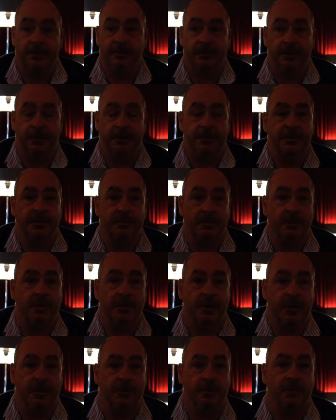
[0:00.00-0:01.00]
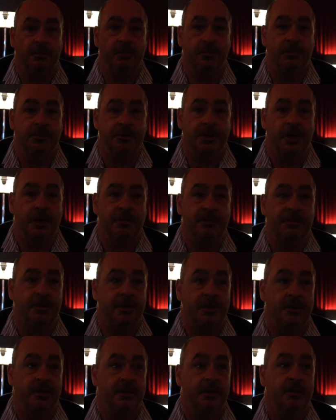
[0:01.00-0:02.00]
we do some incredible jobs
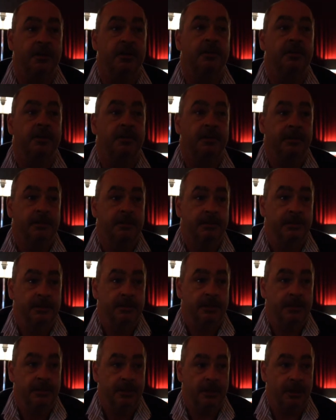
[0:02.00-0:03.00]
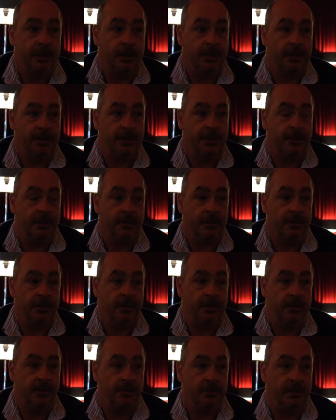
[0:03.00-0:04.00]
on
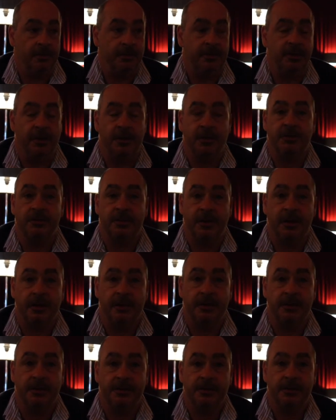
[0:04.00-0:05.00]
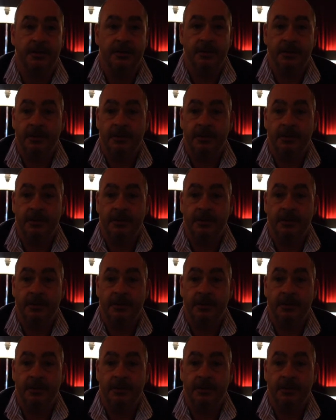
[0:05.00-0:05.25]
the Louis Vuitton trunks.